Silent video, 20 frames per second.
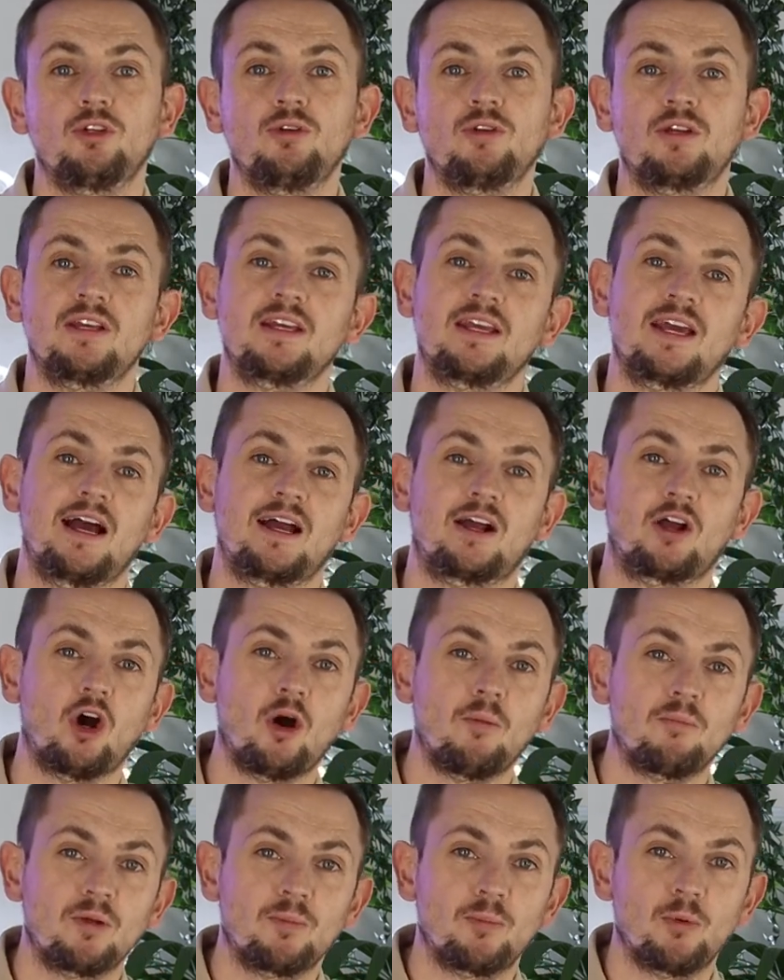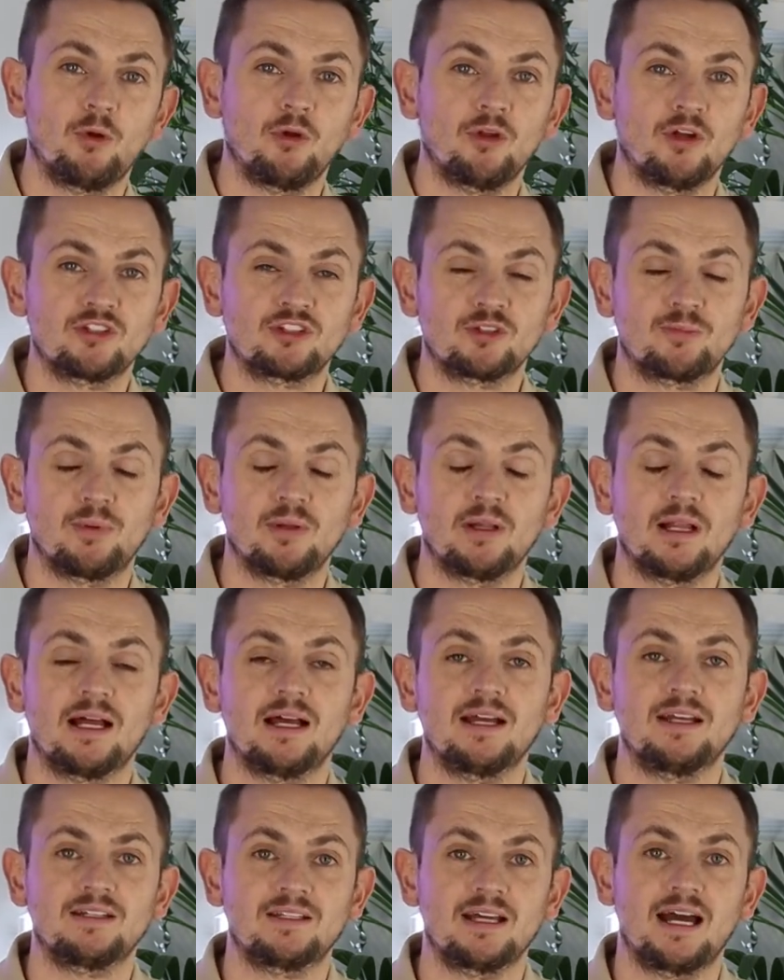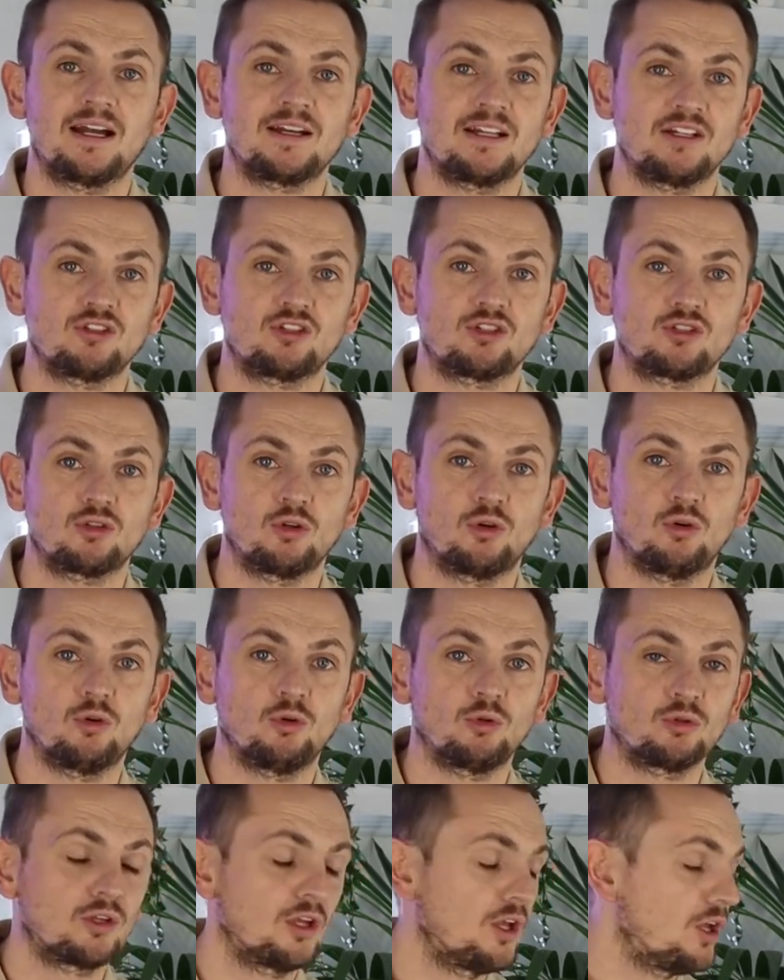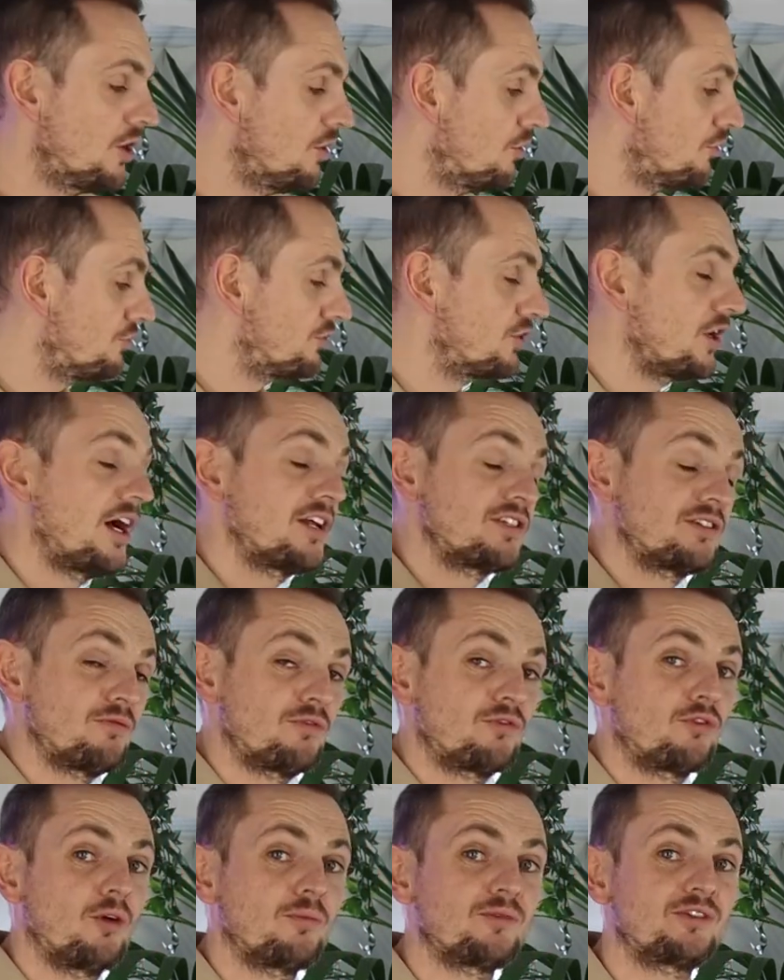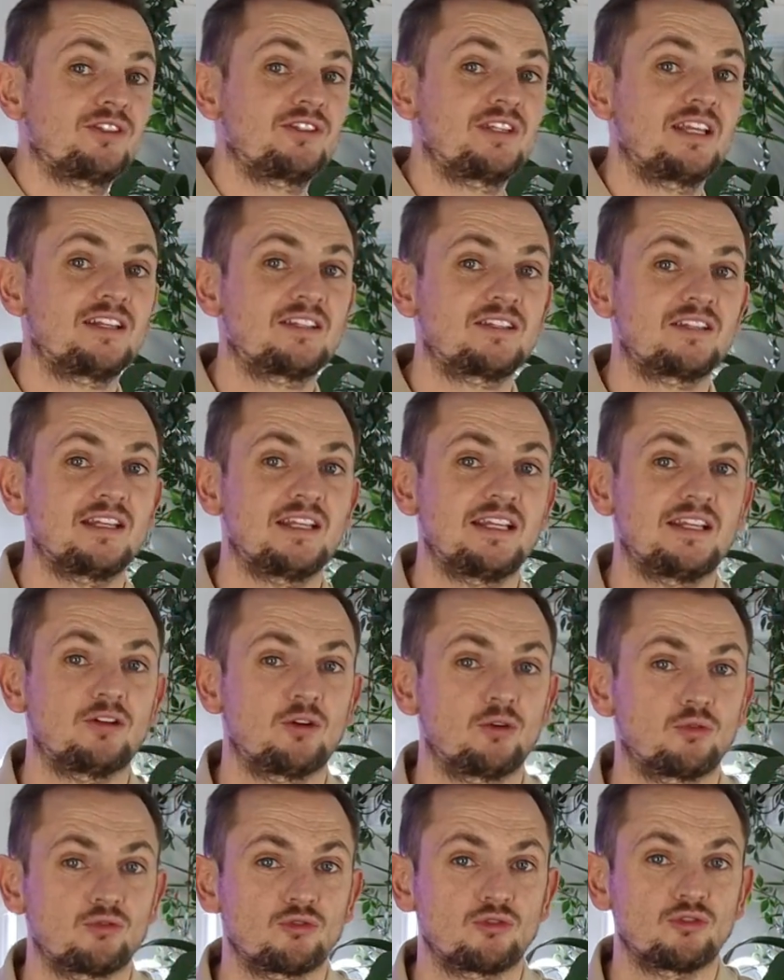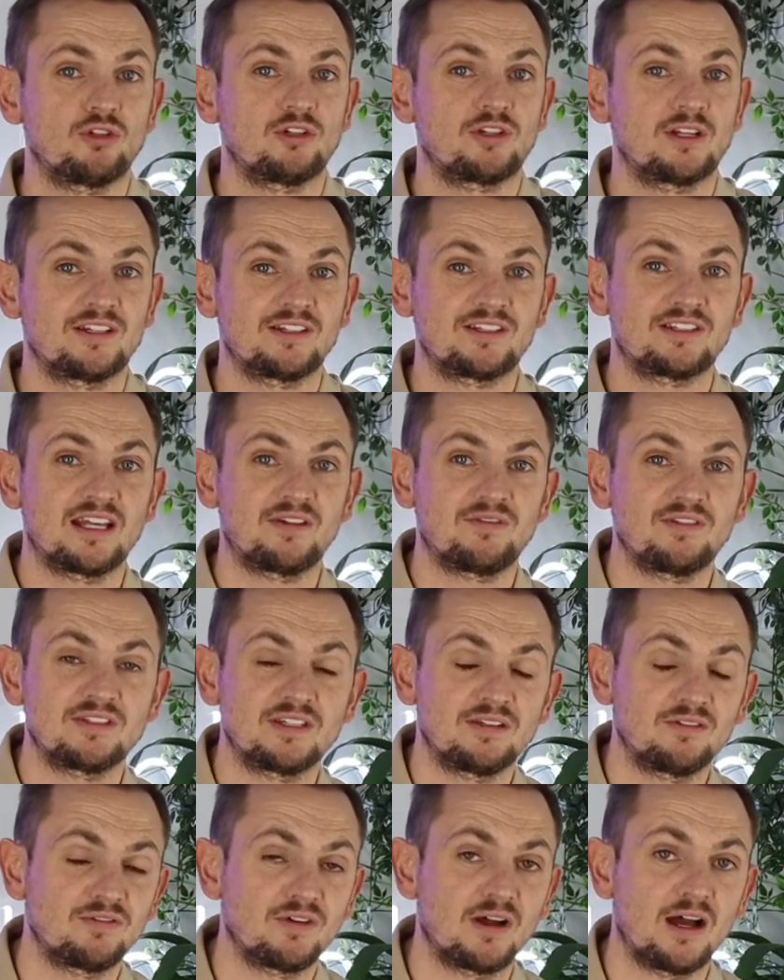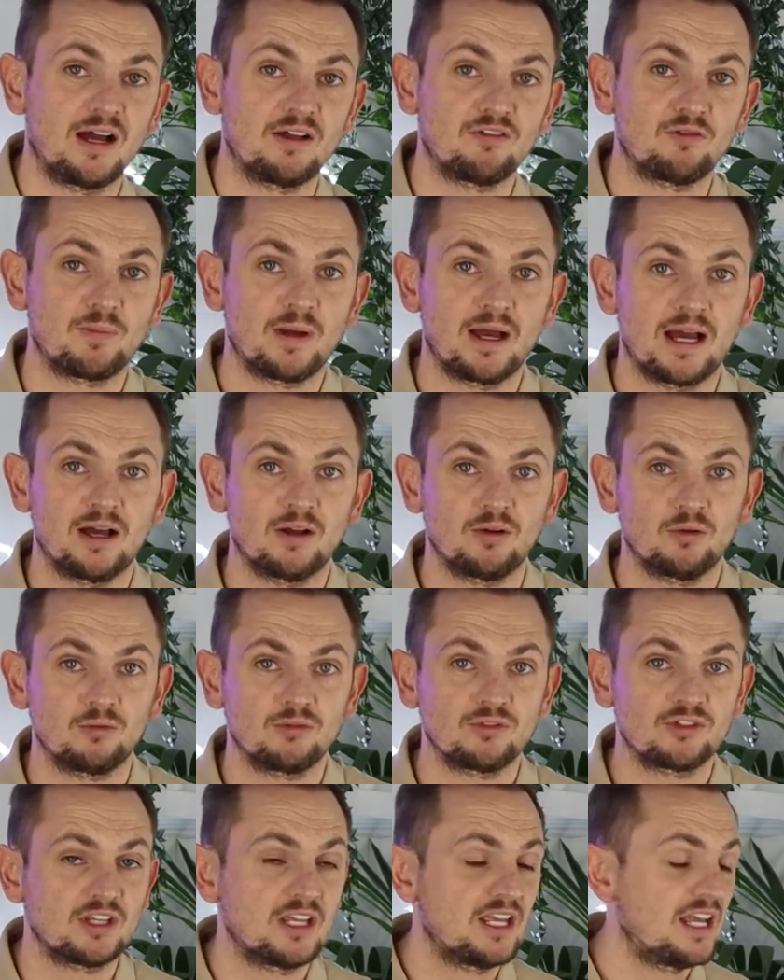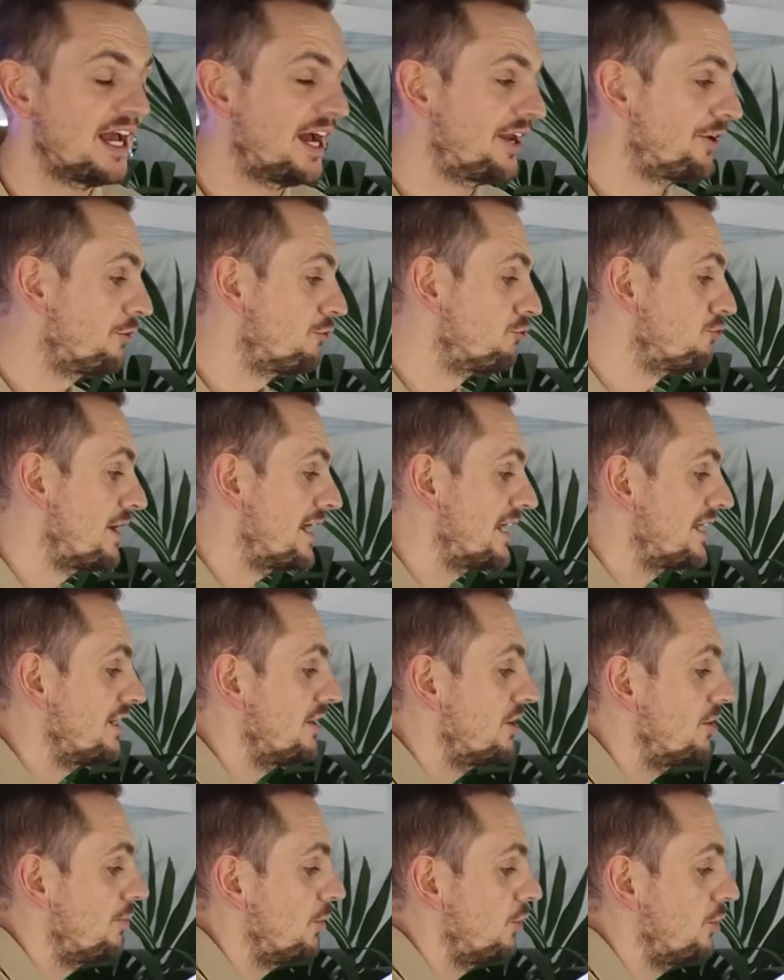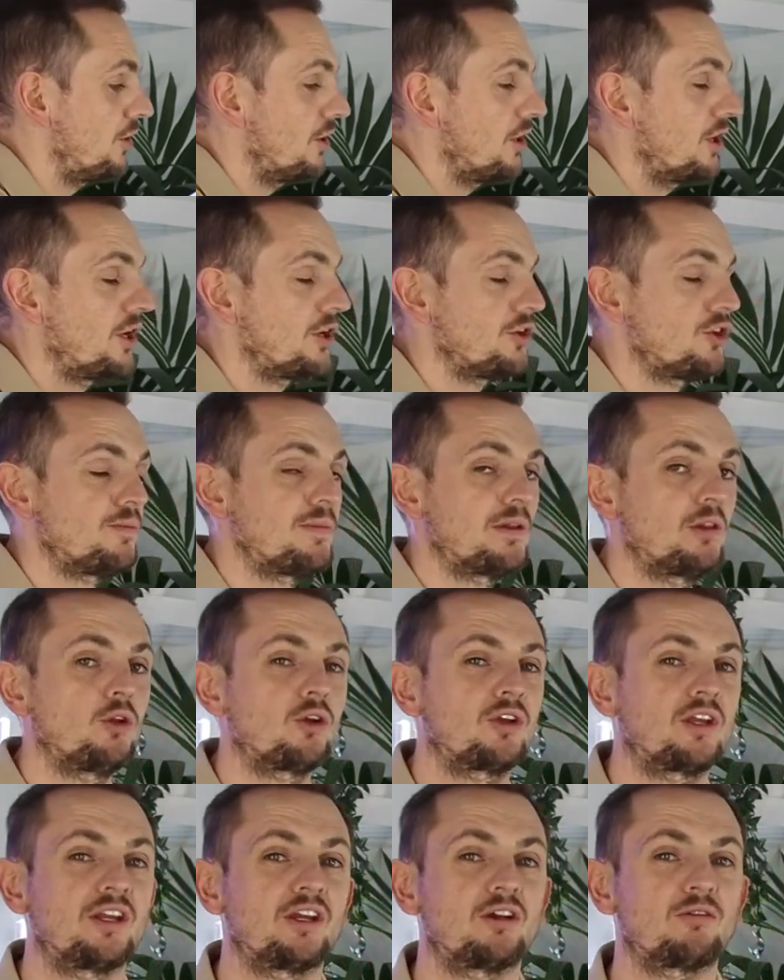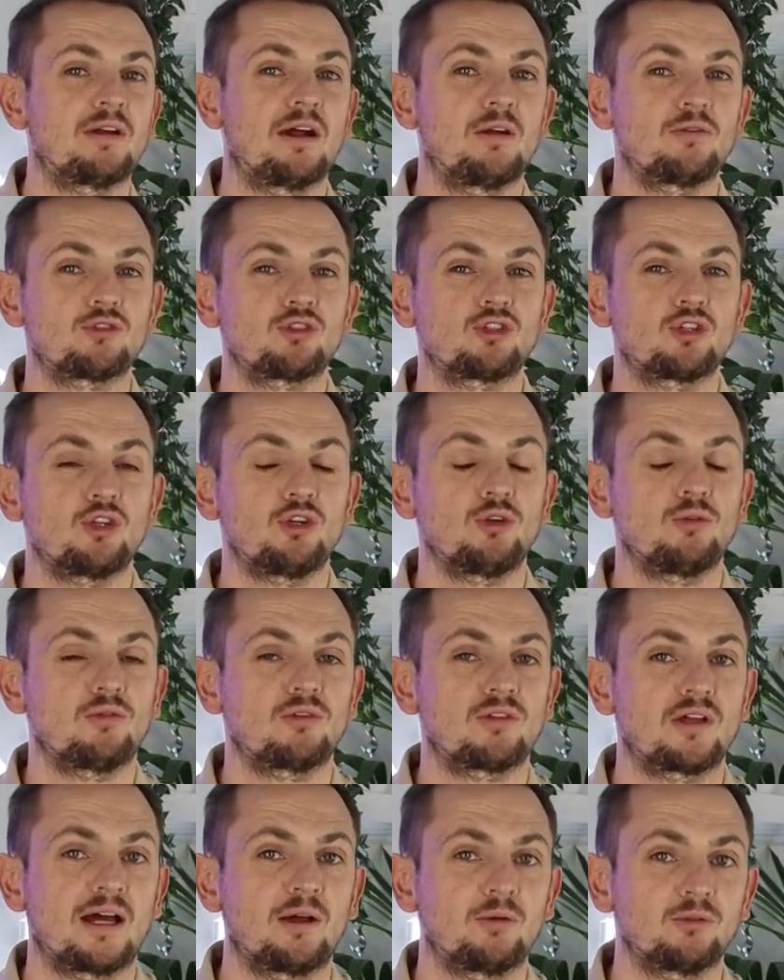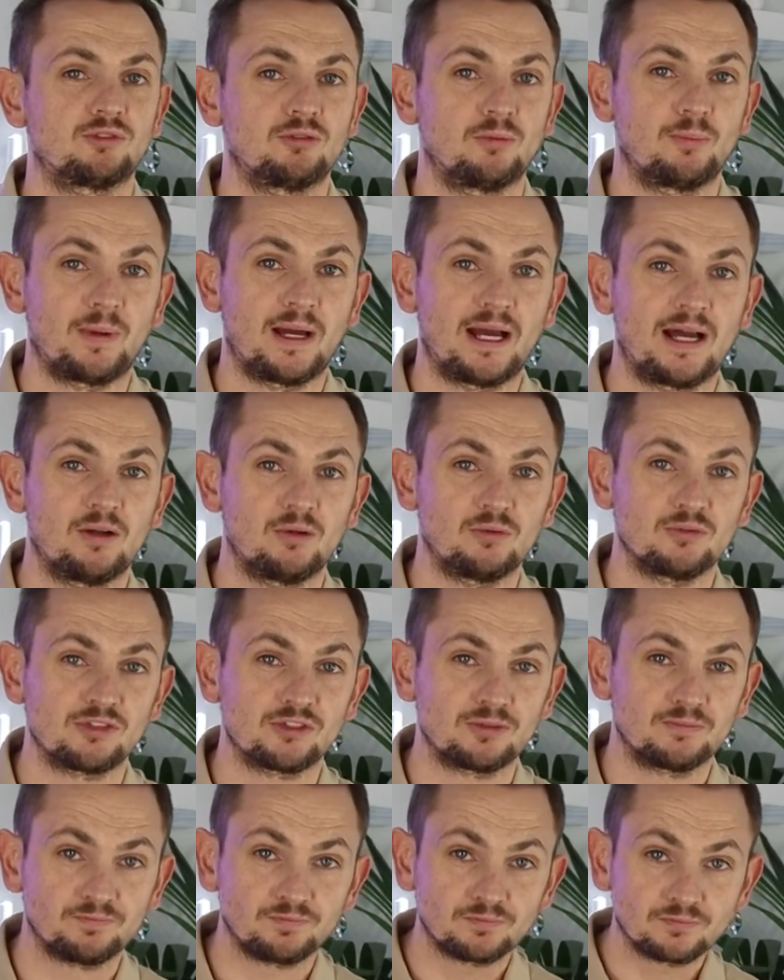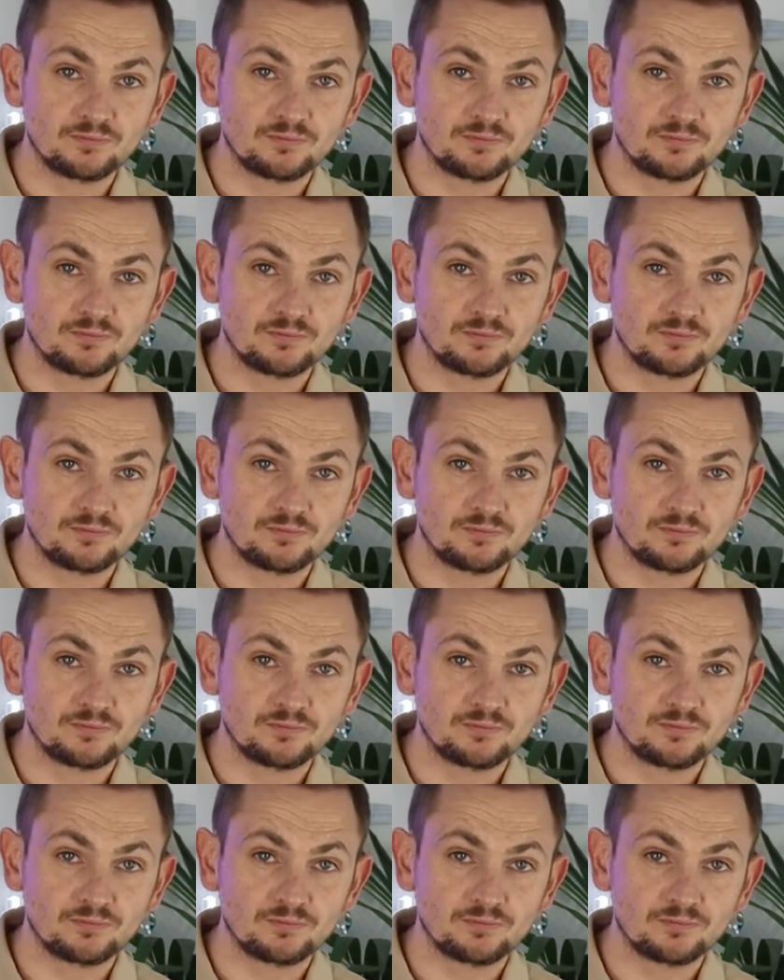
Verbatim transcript: you can get a combi boiler supplied and installed starting from £1,675 and a regular boiler you'd be looking around £2,000.